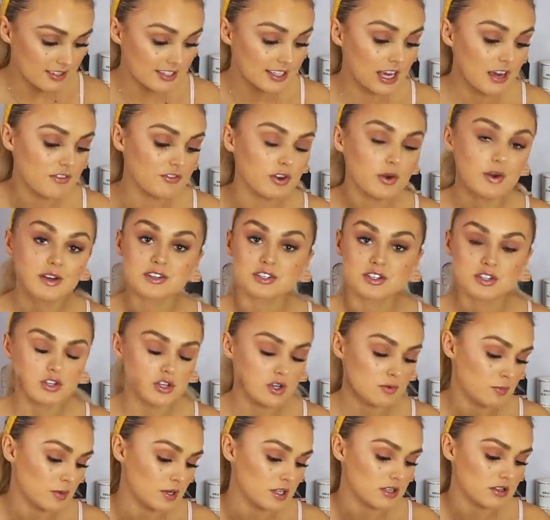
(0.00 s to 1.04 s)
To give you a
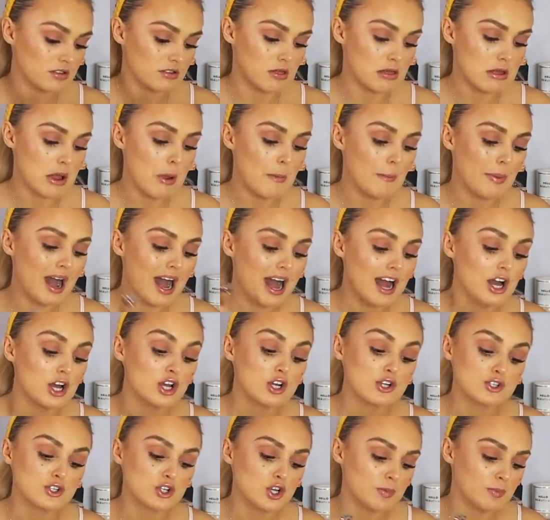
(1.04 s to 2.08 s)
snooper, snooper,
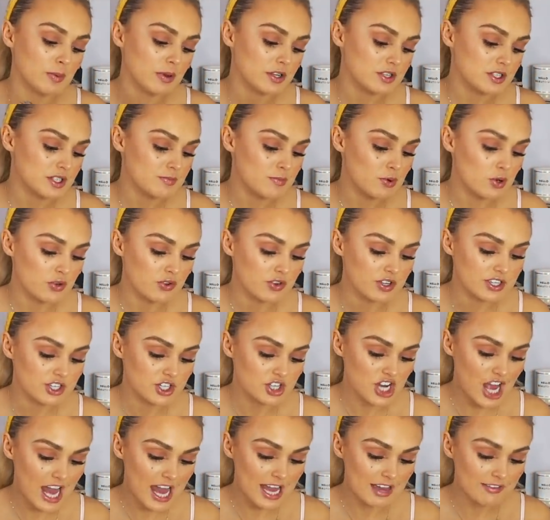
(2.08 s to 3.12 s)
super smooth
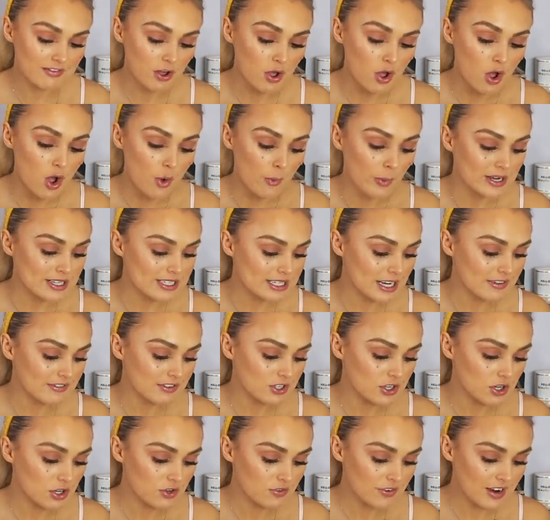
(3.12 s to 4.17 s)
shave. We deliver
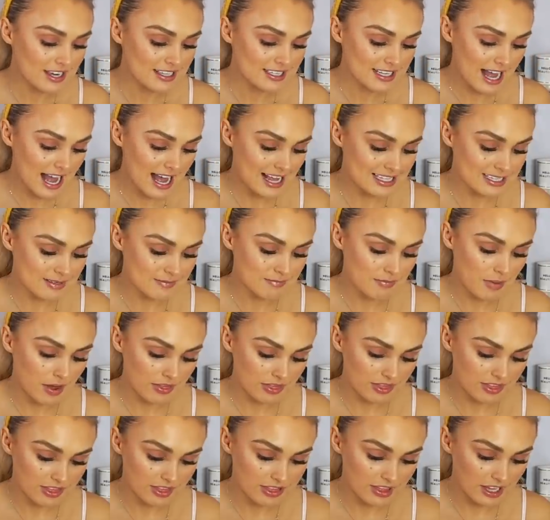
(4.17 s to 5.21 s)
new razor heads
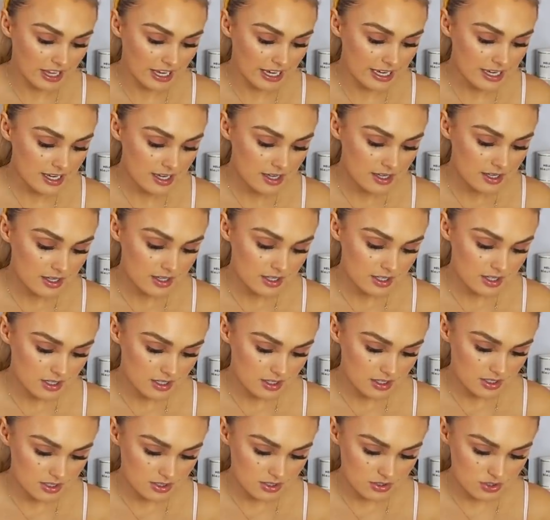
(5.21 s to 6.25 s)
monthly,
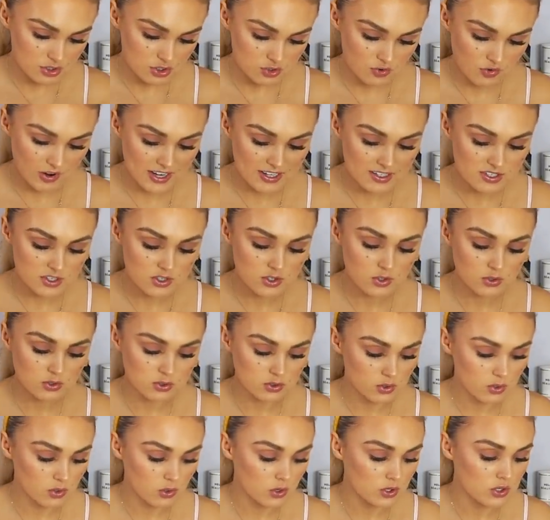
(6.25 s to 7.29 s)
straight to your
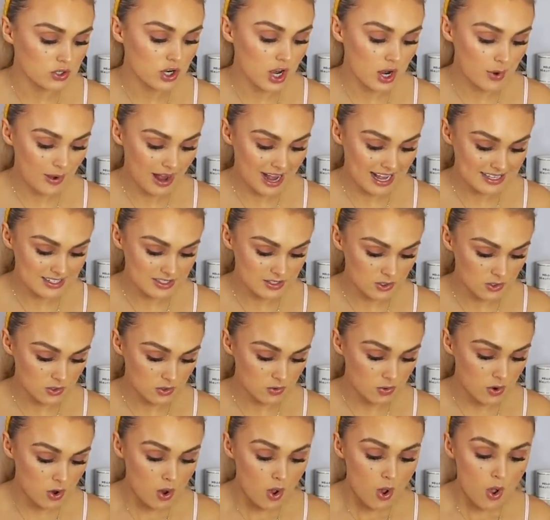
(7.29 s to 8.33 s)
door, no
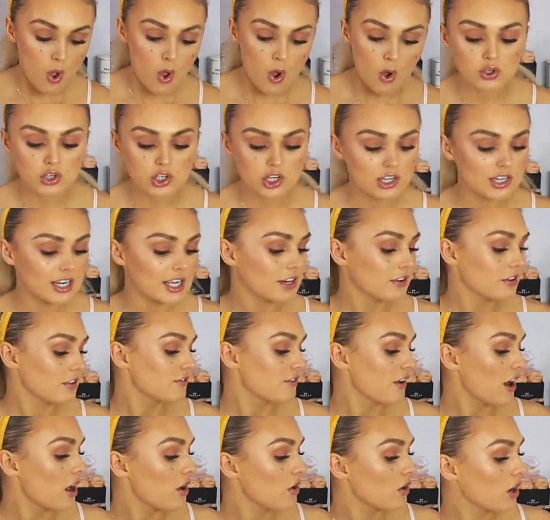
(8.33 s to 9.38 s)
hassle. The unique
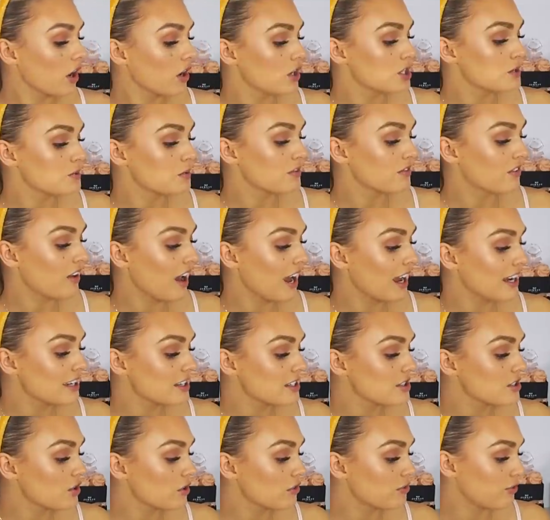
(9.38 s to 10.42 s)
referral code to
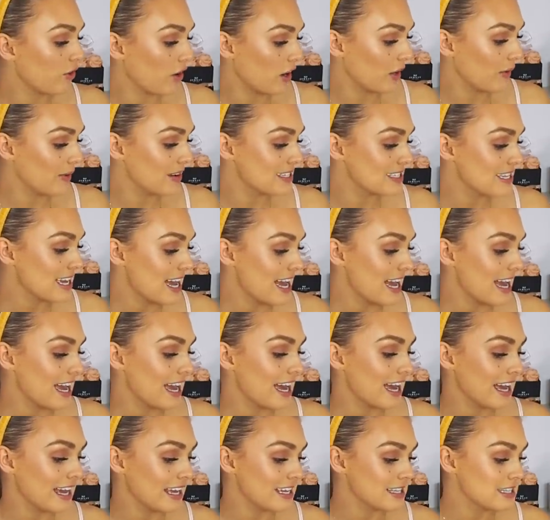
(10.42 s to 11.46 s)
provide to your followers
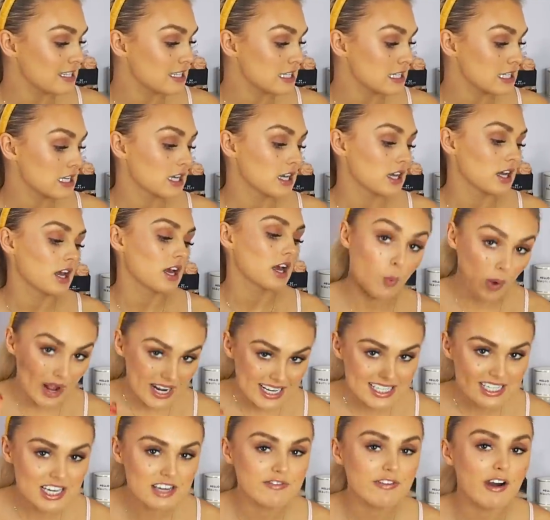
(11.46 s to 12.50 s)
is
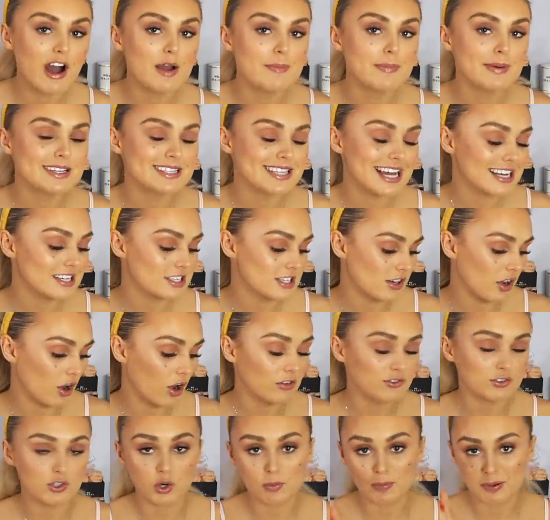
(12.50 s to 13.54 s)
25%
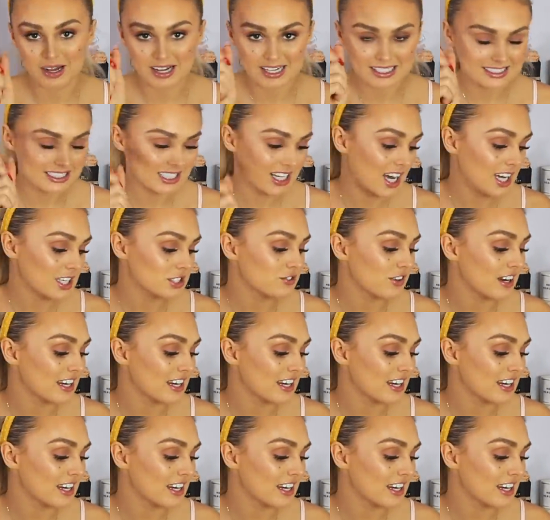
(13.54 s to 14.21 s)
off your personalised